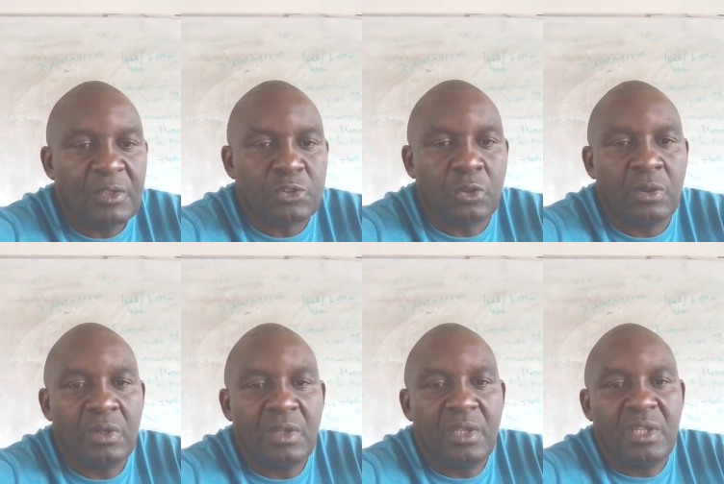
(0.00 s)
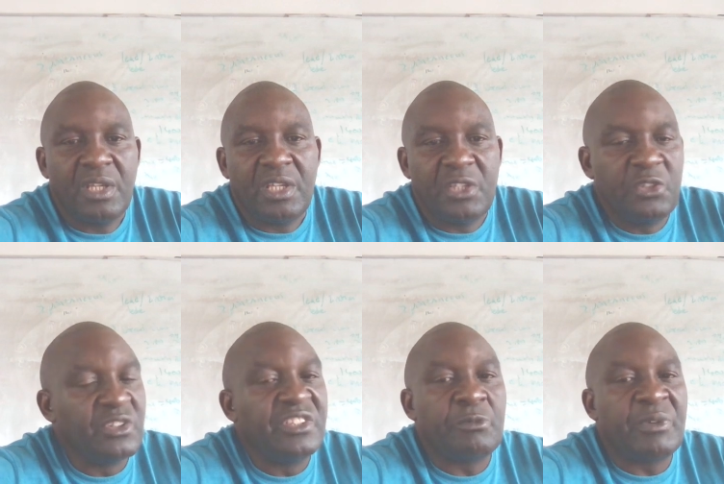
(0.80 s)
So you
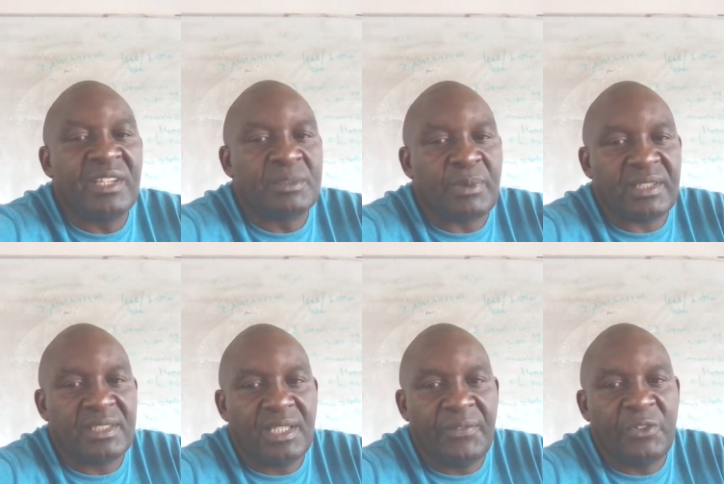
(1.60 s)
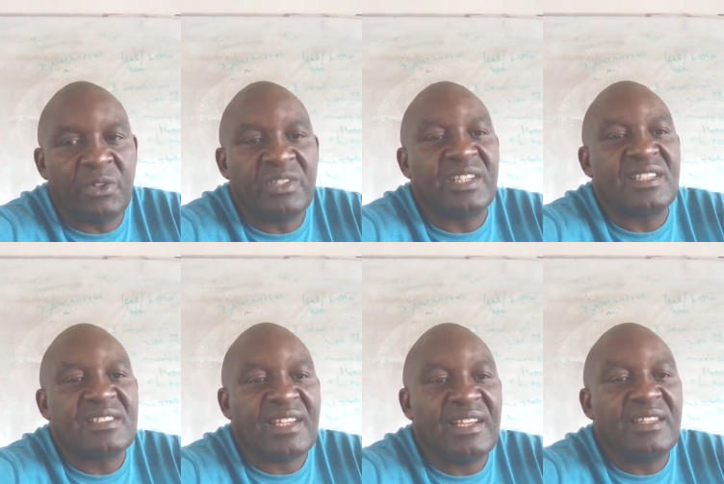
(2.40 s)
don't need to be an expert. If you don't
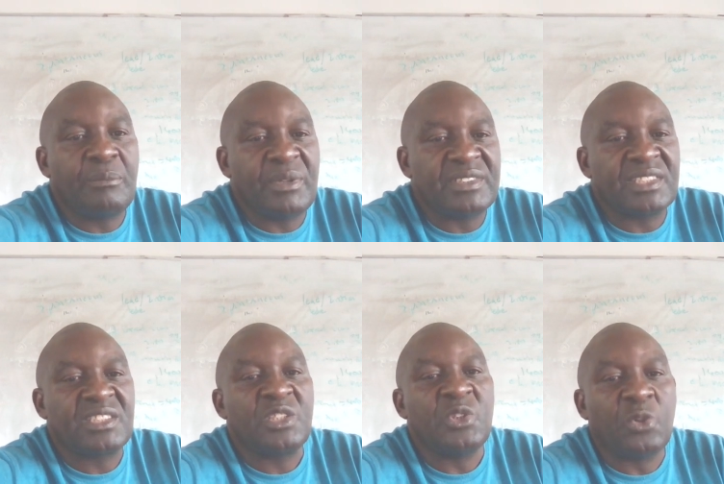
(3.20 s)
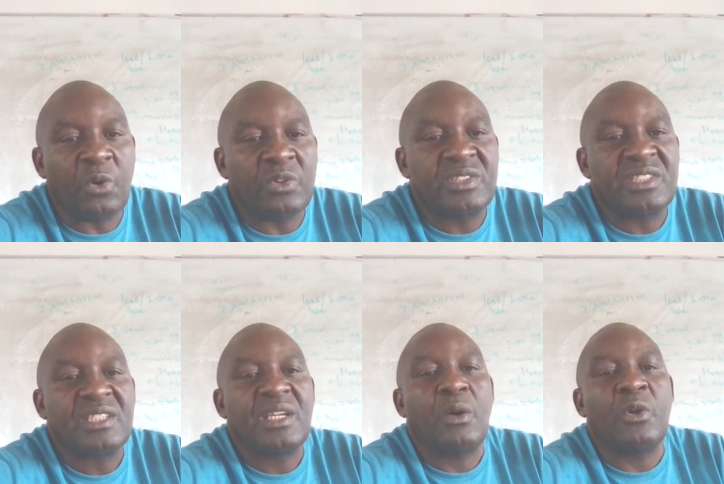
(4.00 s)
understand the basics, you don't,
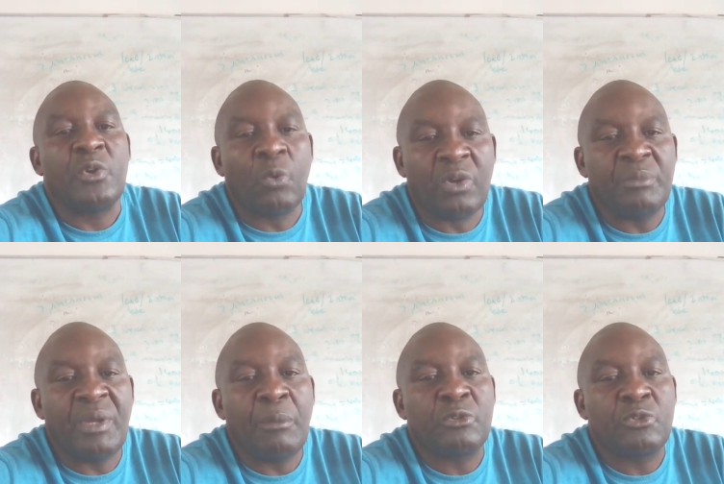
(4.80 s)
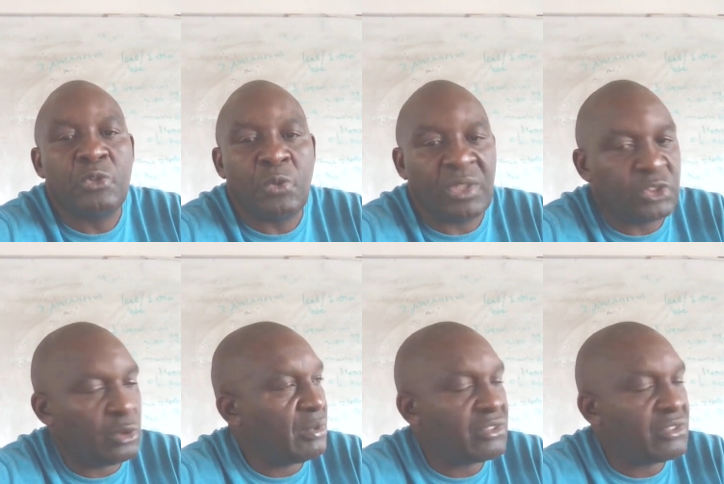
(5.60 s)
or you won't be able to do your job